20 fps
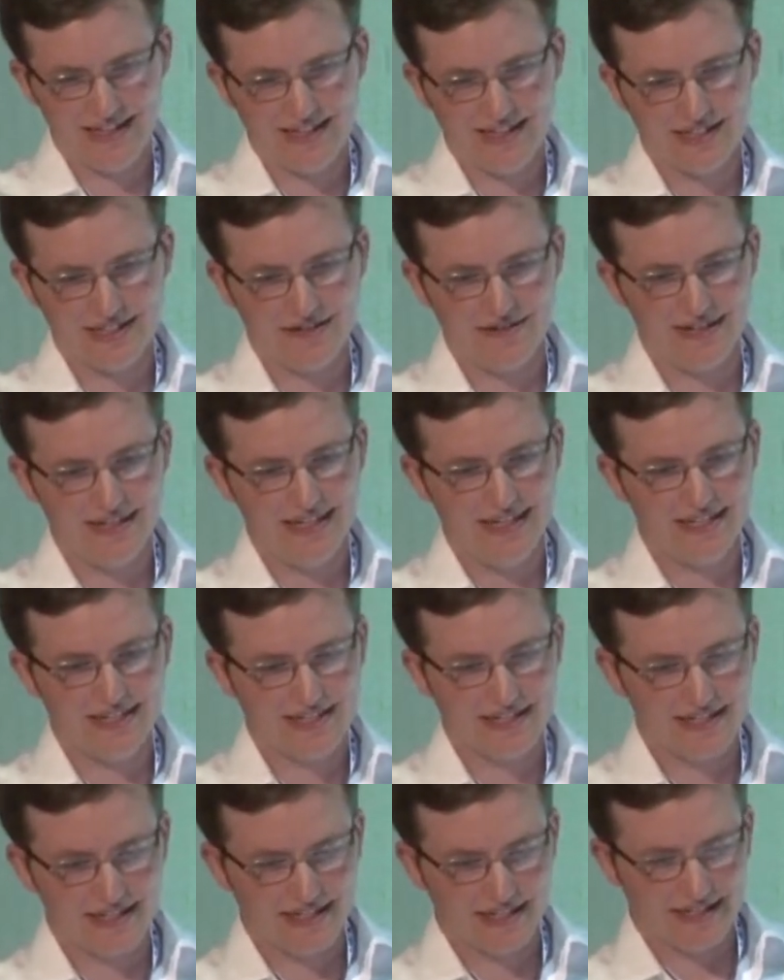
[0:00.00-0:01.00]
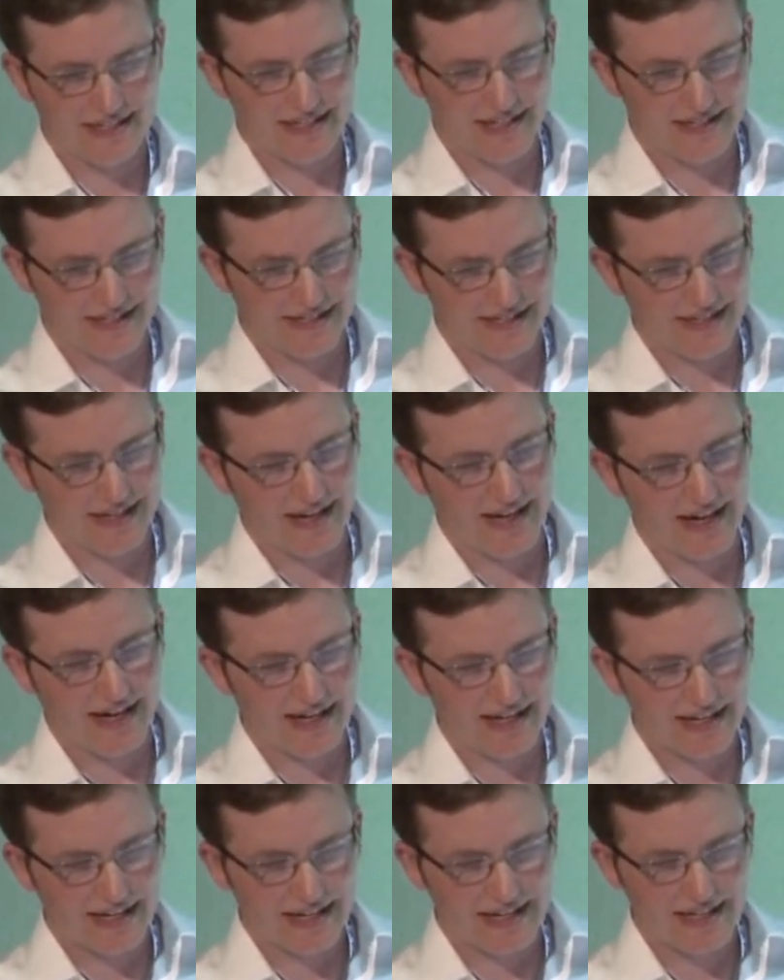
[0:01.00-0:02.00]
So each little dot
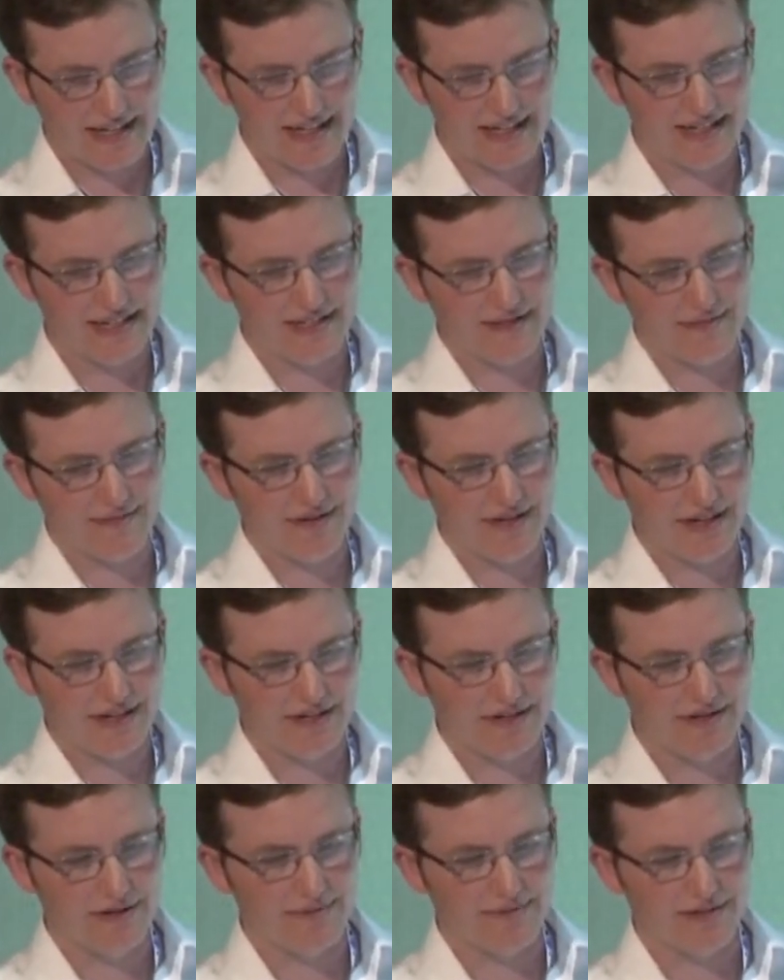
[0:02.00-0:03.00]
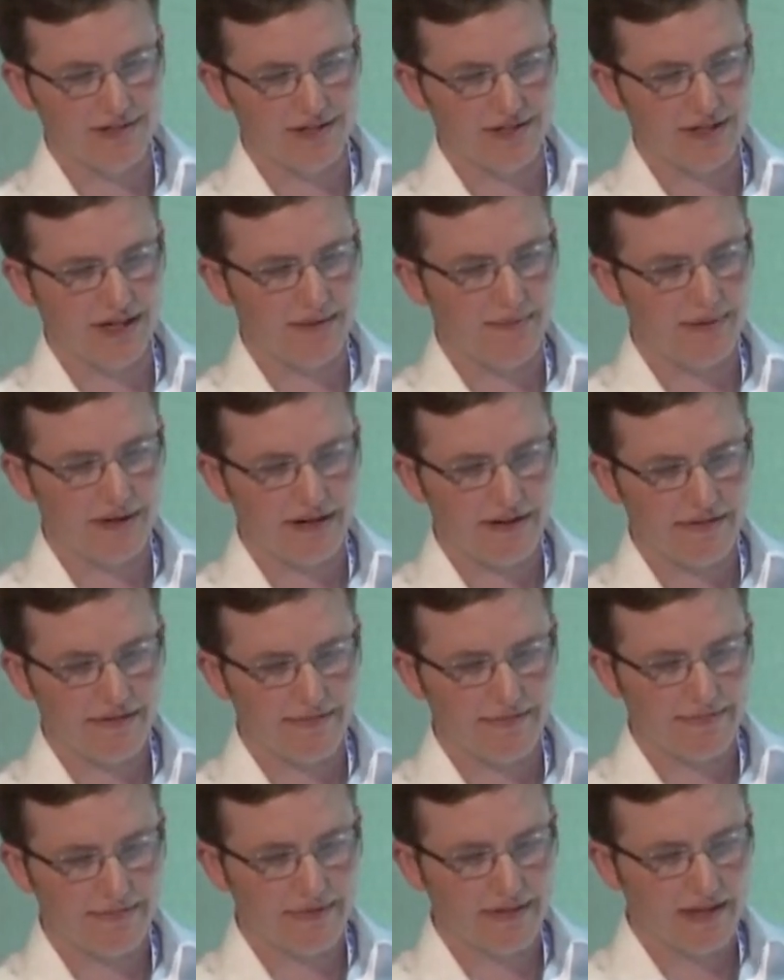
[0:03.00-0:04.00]
is one Uber drop-off.
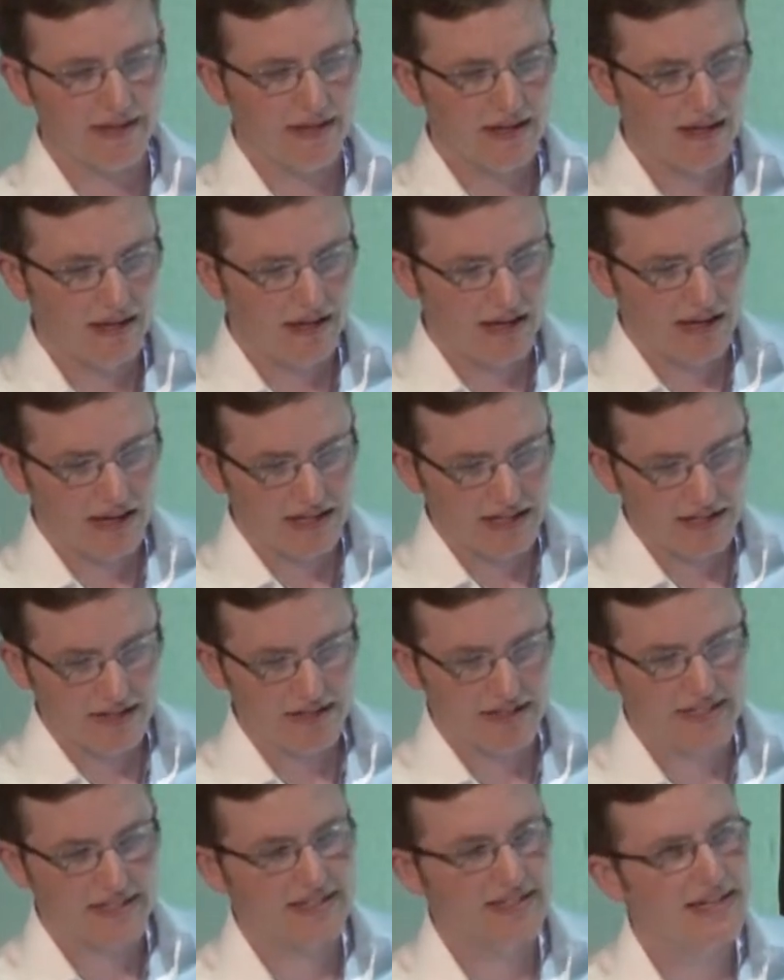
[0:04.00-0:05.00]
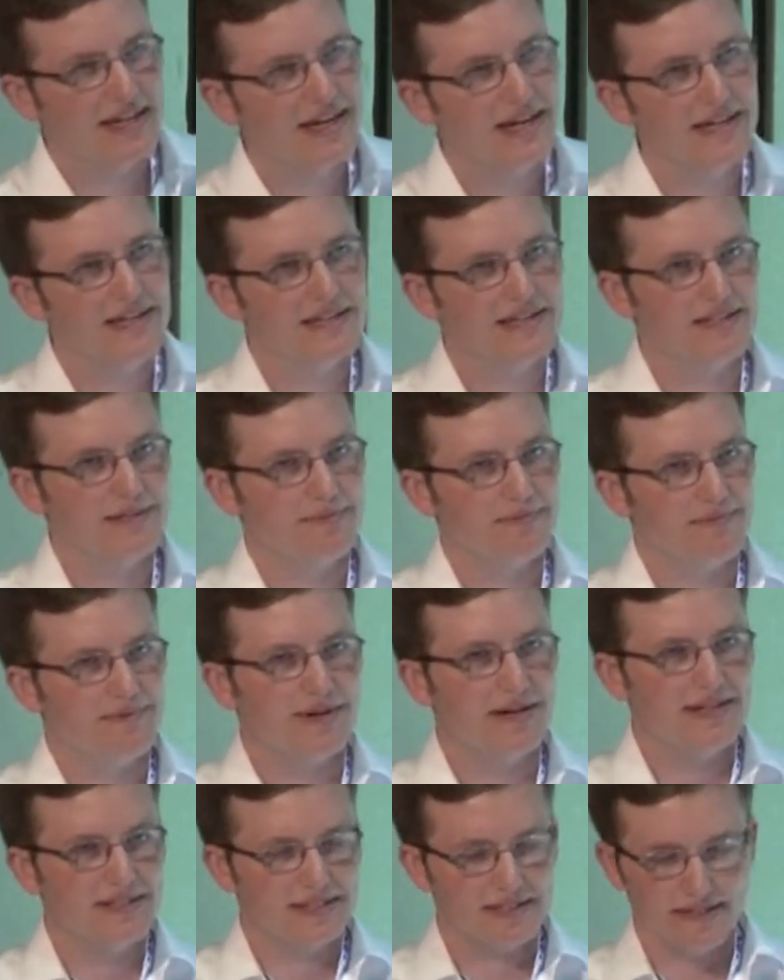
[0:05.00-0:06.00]
So the scale is
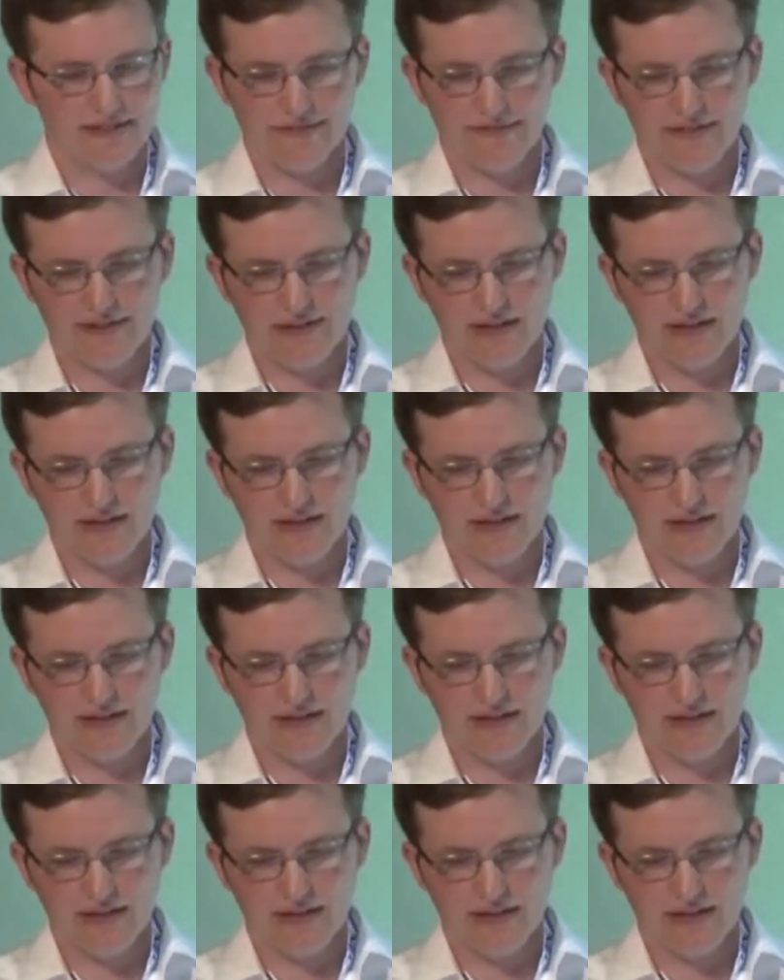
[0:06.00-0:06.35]
impressive.